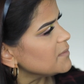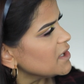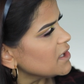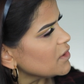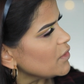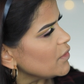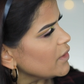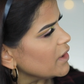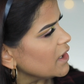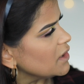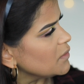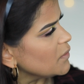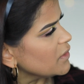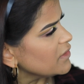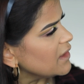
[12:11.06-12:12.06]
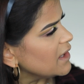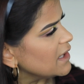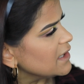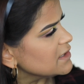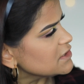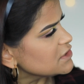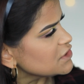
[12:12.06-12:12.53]
I'm going to go in with
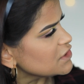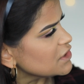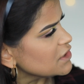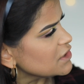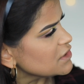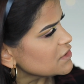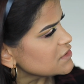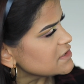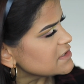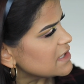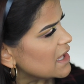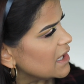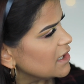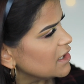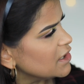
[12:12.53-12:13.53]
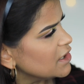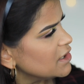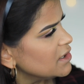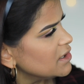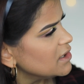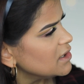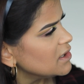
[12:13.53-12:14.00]

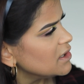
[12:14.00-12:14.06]
Interstellar.